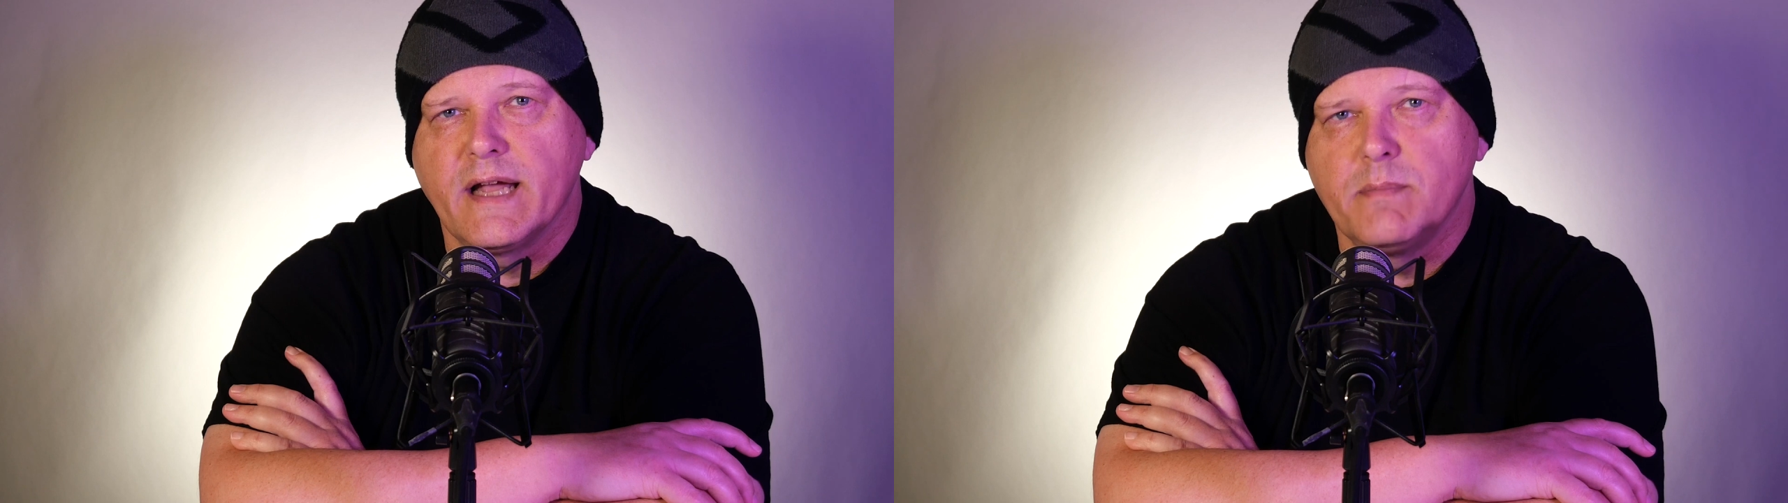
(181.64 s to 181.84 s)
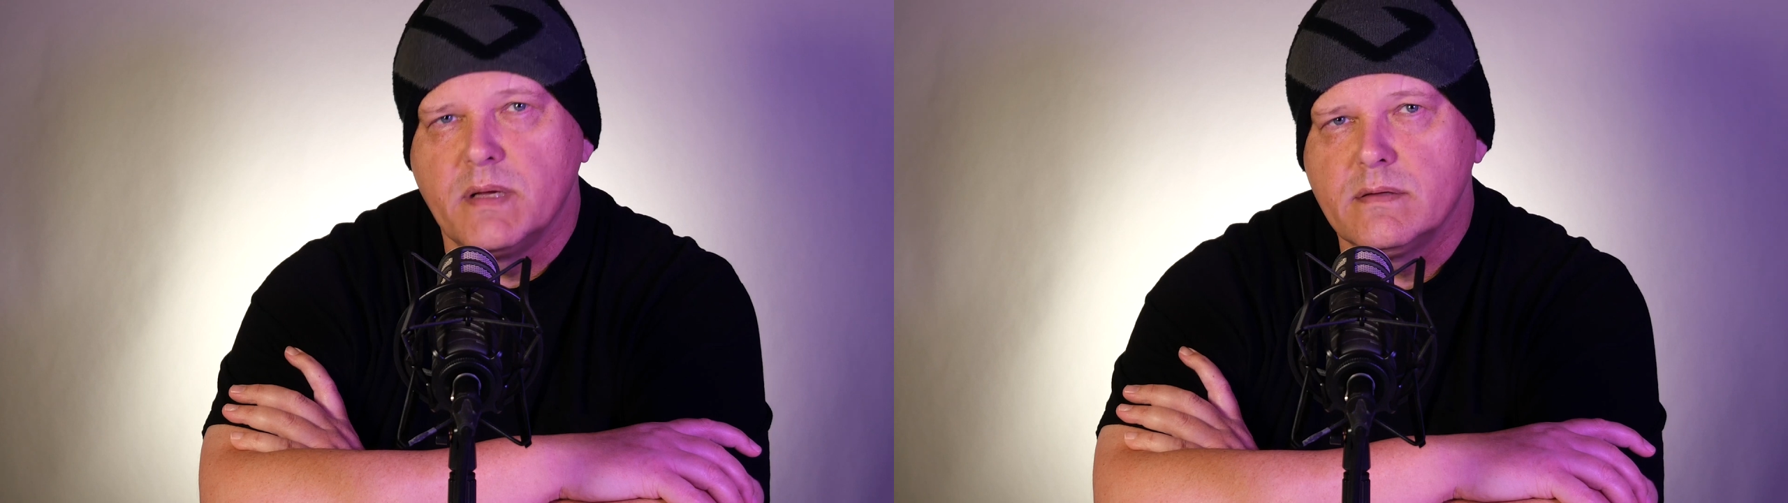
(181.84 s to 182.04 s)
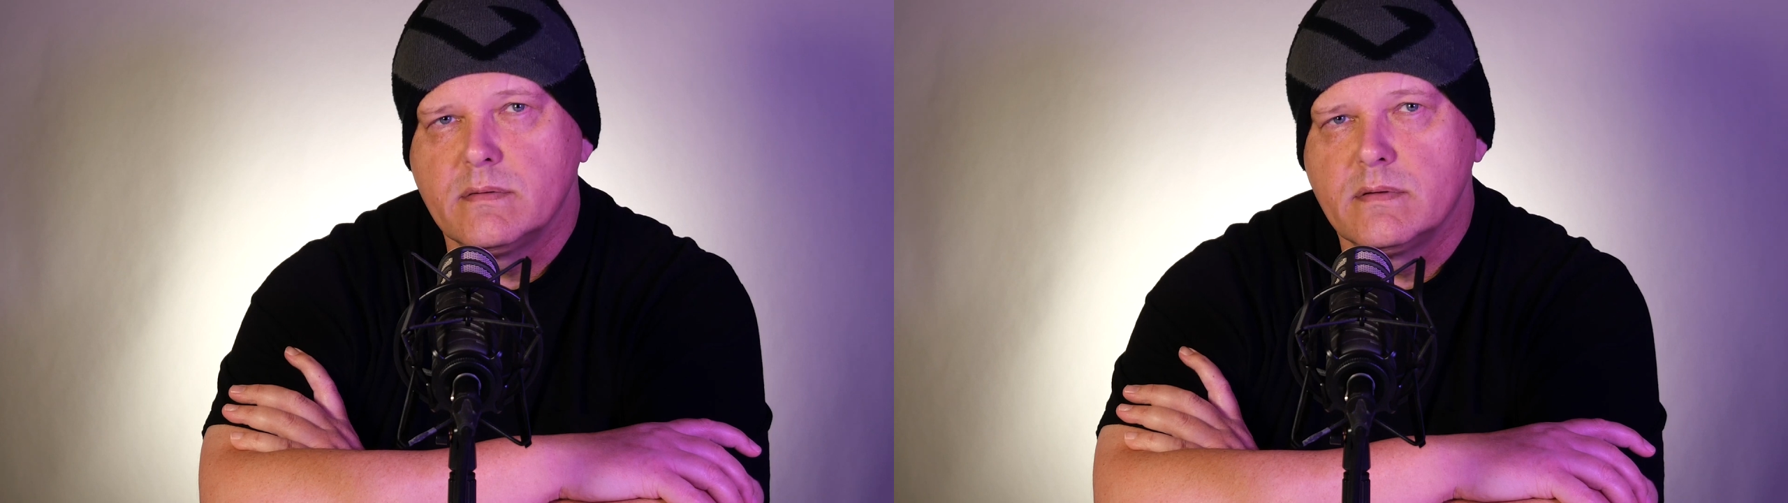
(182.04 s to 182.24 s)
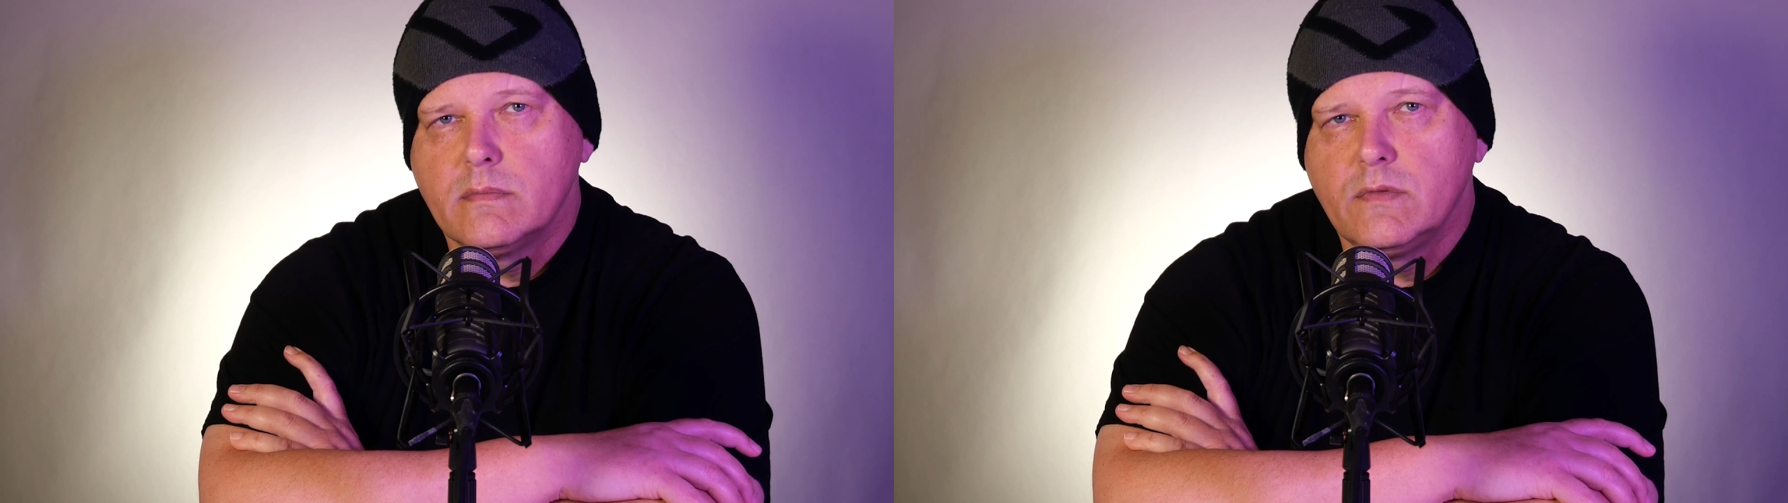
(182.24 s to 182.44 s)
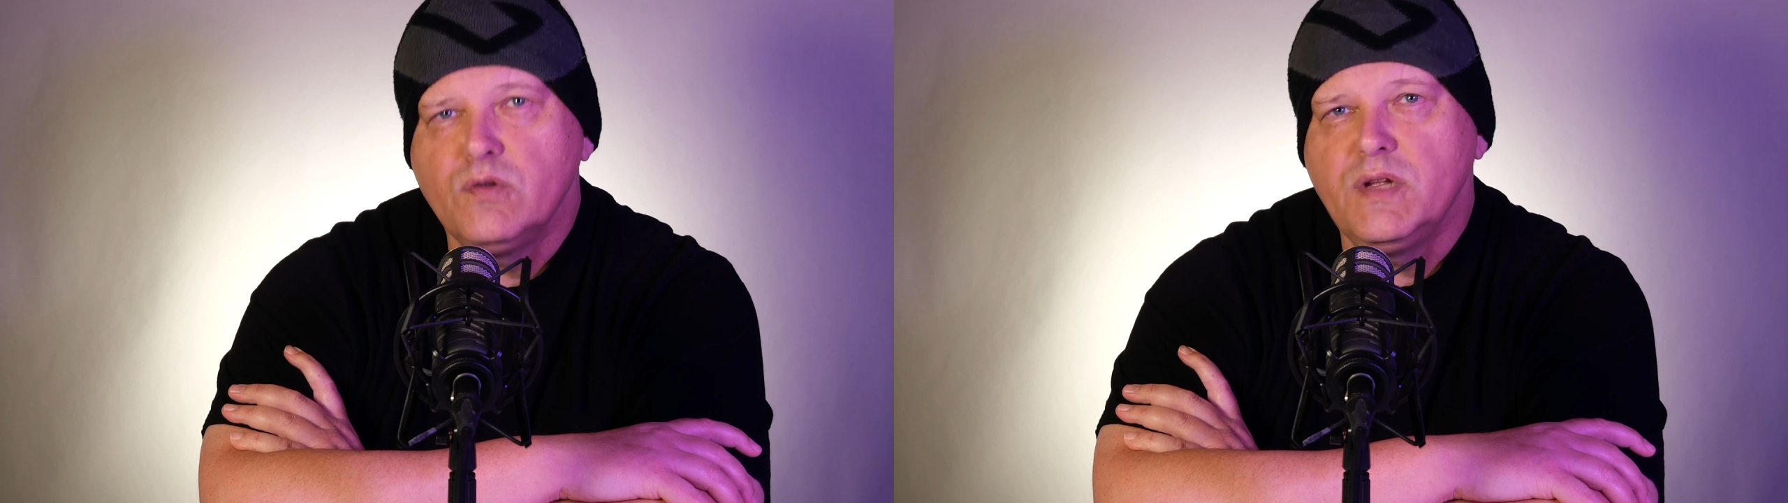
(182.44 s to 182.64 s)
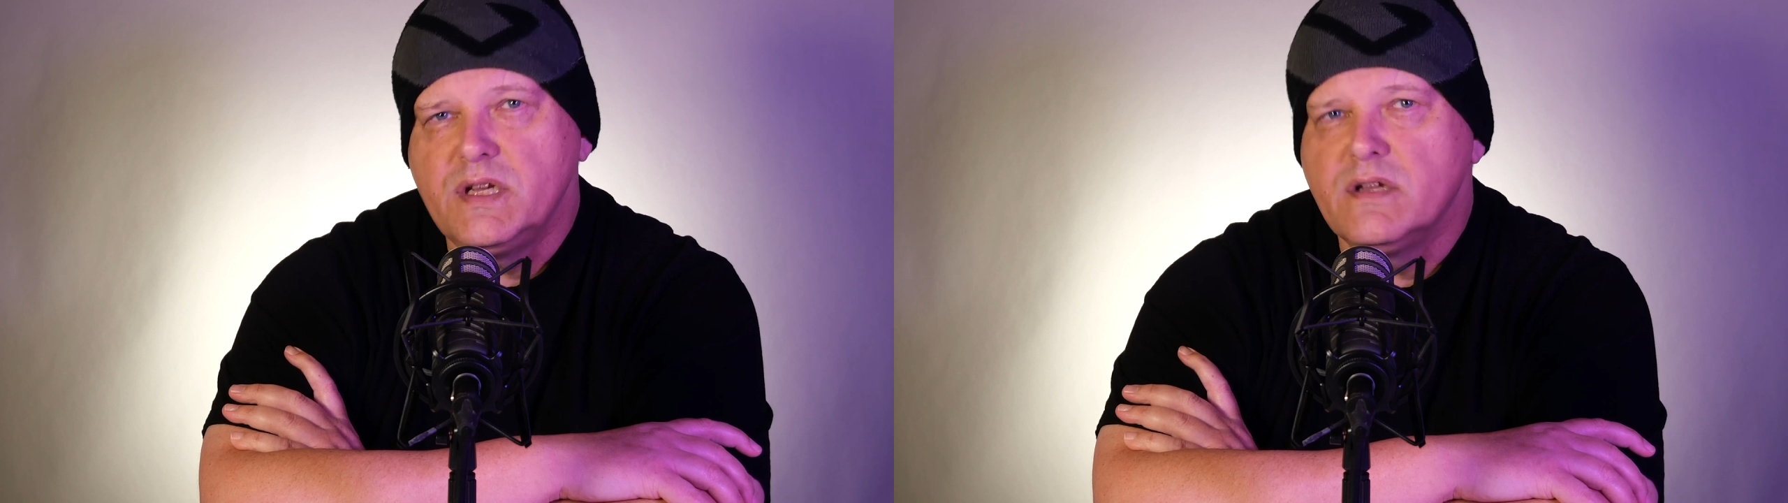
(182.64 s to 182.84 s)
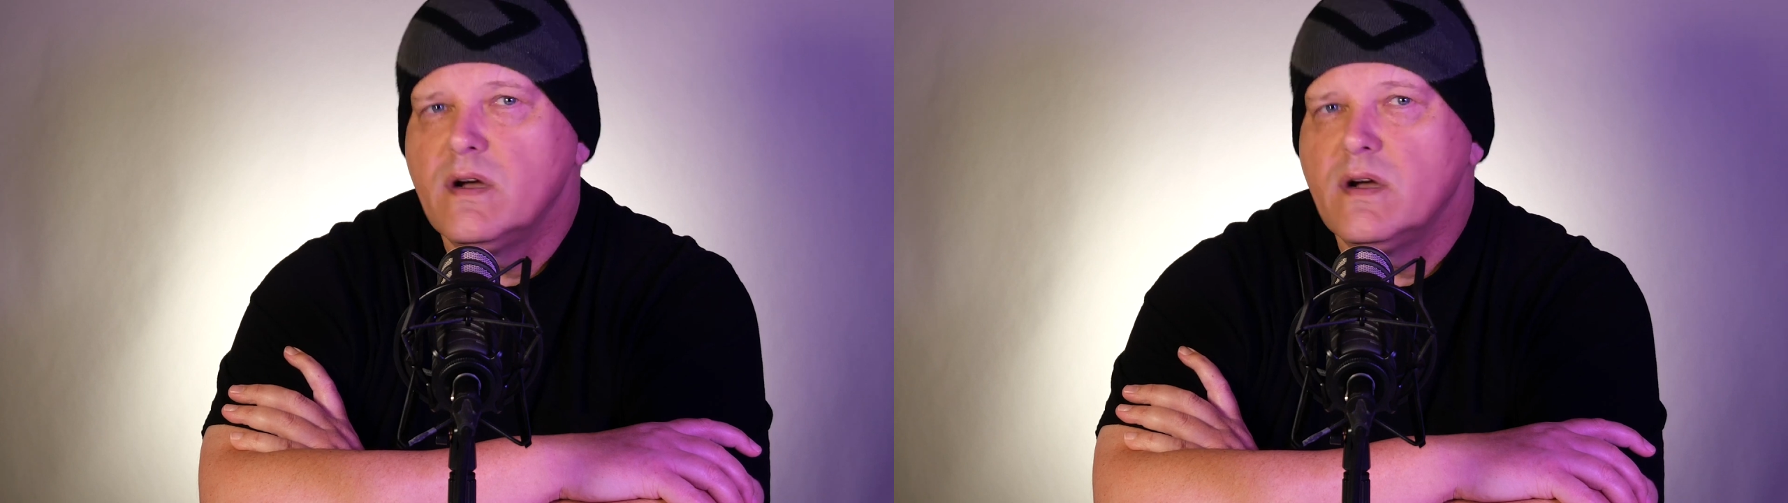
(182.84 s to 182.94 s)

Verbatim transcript: admin, you'll need to